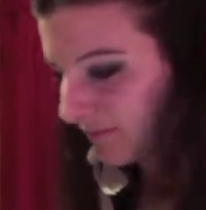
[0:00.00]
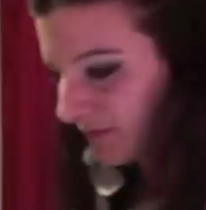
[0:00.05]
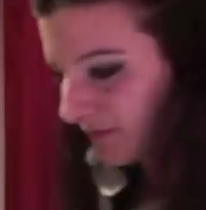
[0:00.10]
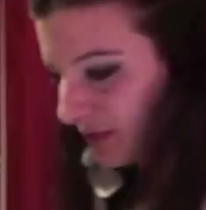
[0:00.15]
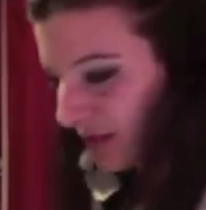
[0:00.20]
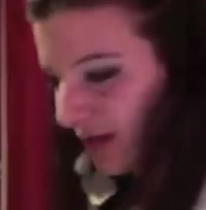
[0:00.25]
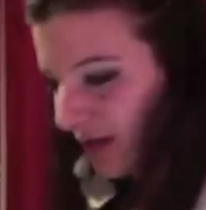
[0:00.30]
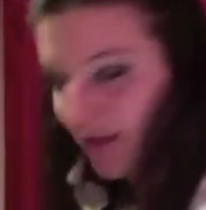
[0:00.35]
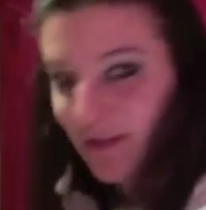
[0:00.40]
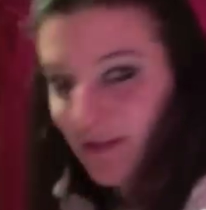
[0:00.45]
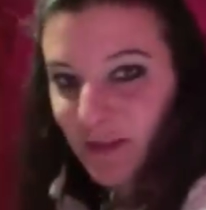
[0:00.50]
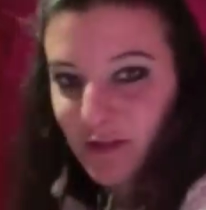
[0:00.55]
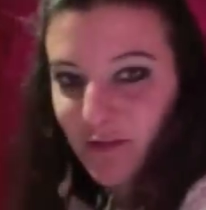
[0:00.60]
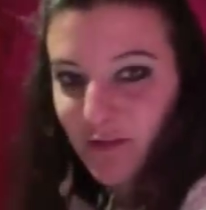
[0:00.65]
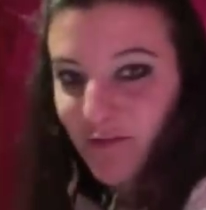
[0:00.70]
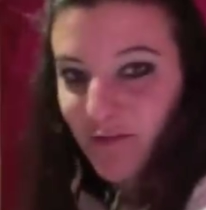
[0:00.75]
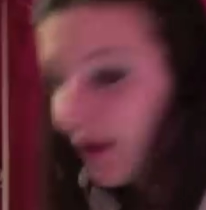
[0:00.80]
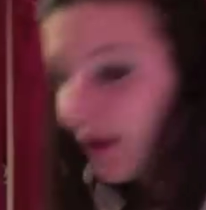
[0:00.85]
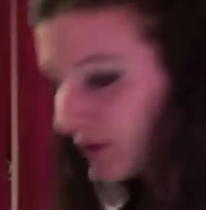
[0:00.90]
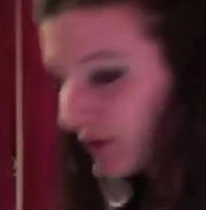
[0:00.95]
sorry, things are
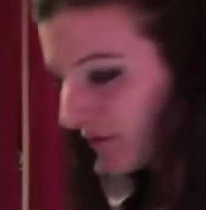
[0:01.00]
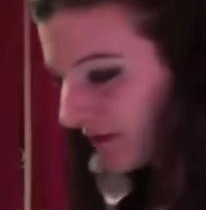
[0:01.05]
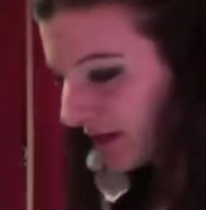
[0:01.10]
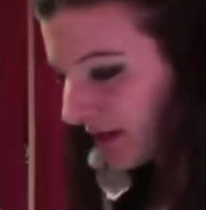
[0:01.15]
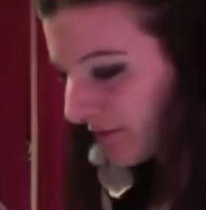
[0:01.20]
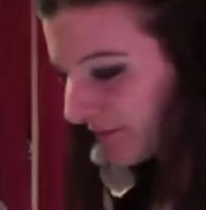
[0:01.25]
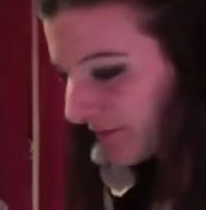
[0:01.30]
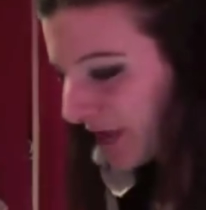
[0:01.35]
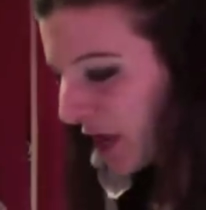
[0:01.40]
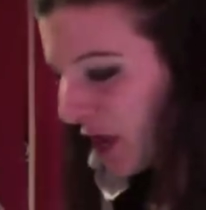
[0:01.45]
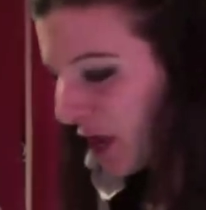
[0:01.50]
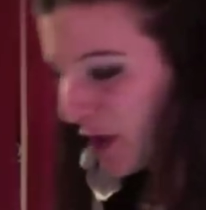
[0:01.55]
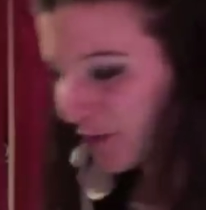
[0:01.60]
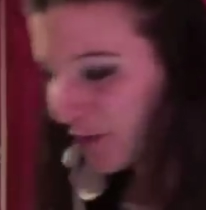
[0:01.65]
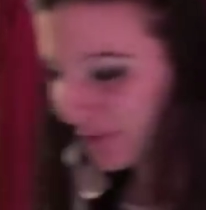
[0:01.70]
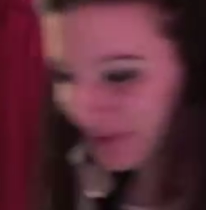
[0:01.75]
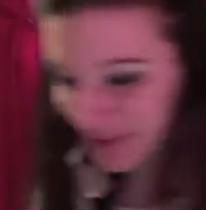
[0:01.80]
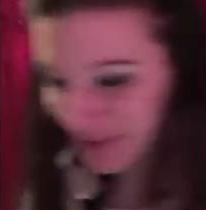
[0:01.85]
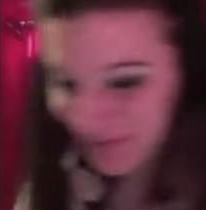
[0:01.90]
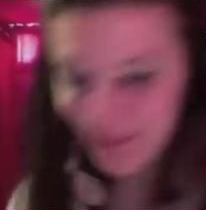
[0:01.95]
falling over here,
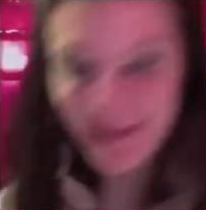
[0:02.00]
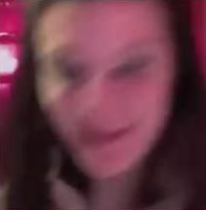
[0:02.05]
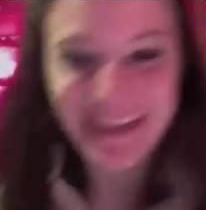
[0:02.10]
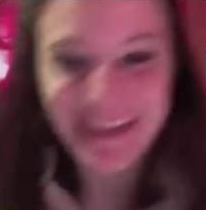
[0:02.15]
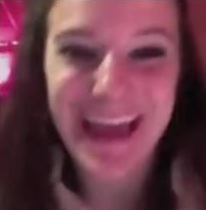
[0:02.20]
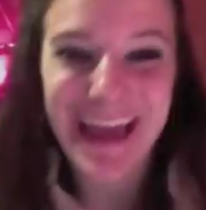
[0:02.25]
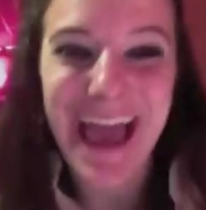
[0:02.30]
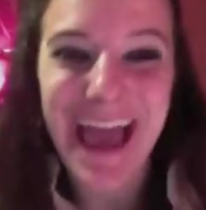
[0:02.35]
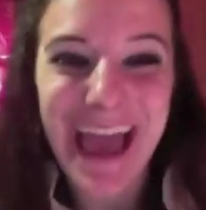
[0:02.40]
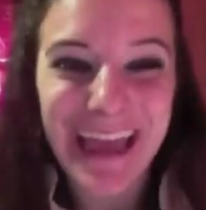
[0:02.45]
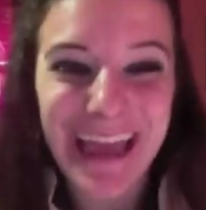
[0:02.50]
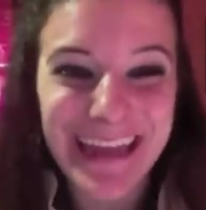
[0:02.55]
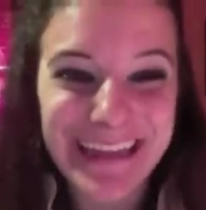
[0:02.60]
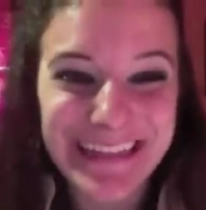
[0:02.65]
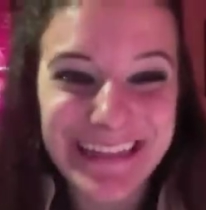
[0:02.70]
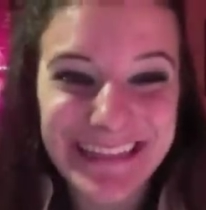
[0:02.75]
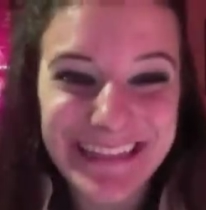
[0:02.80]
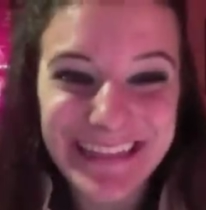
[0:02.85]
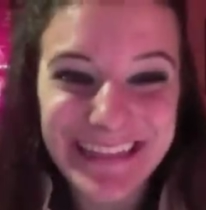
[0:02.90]
which is pretty nice.